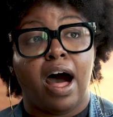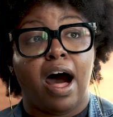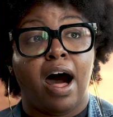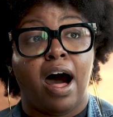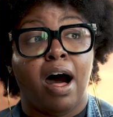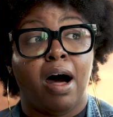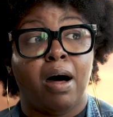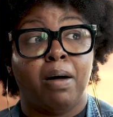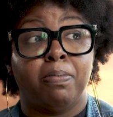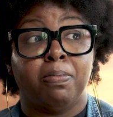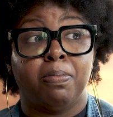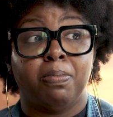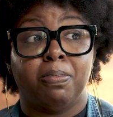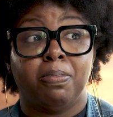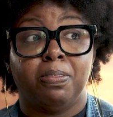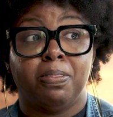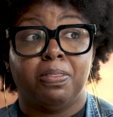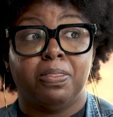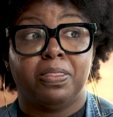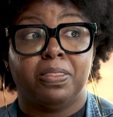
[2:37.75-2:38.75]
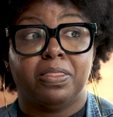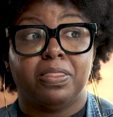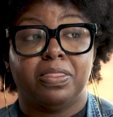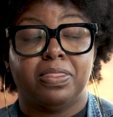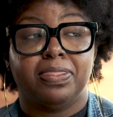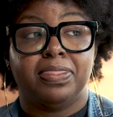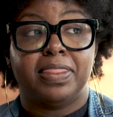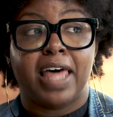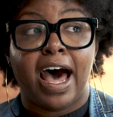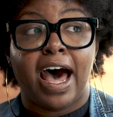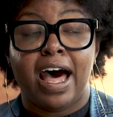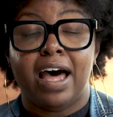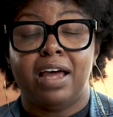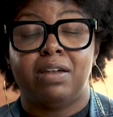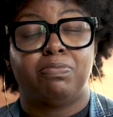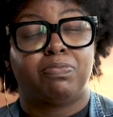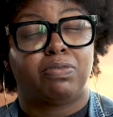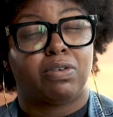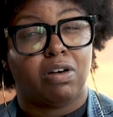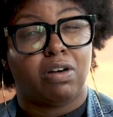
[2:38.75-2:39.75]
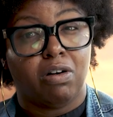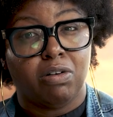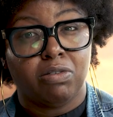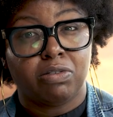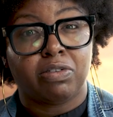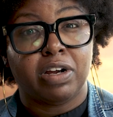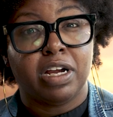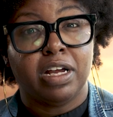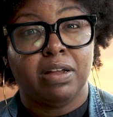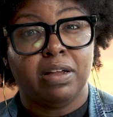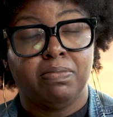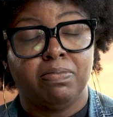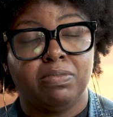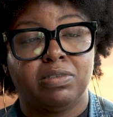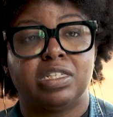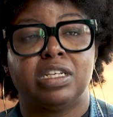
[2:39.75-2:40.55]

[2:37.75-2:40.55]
That program